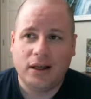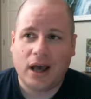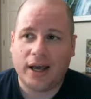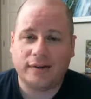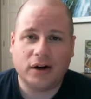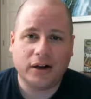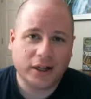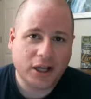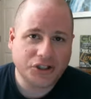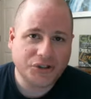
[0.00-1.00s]
I
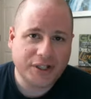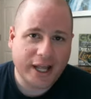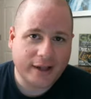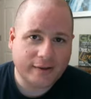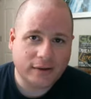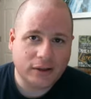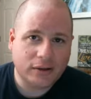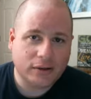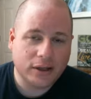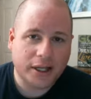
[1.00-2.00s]
started country
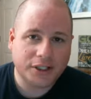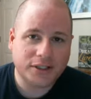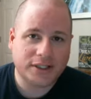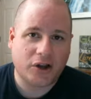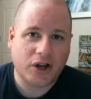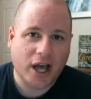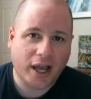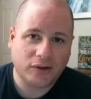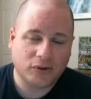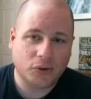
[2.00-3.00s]
dancing just out of
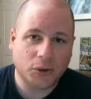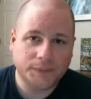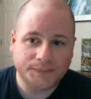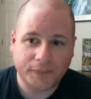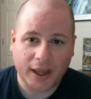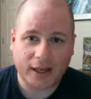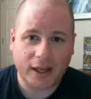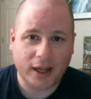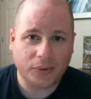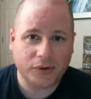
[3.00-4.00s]
high school, and
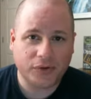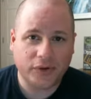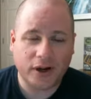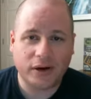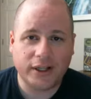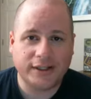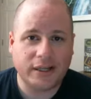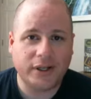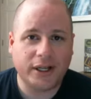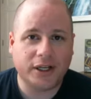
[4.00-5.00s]
I was very
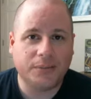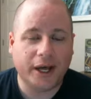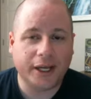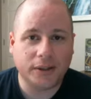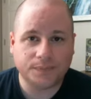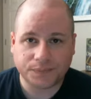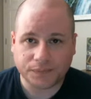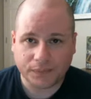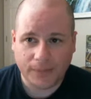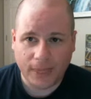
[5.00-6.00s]
intimidated by it,
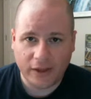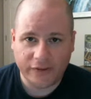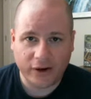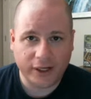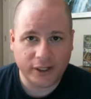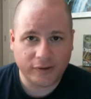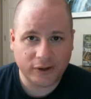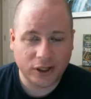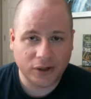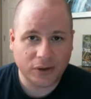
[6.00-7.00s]
very
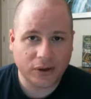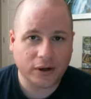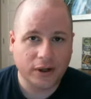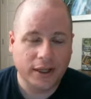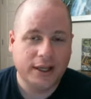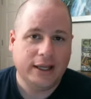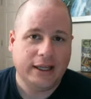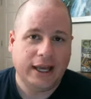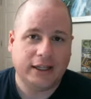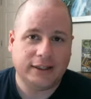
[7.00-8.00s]
insecure
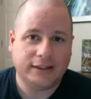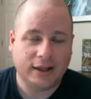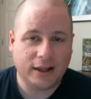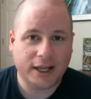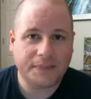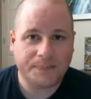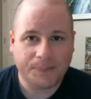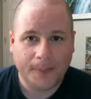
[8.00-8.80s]
at the time.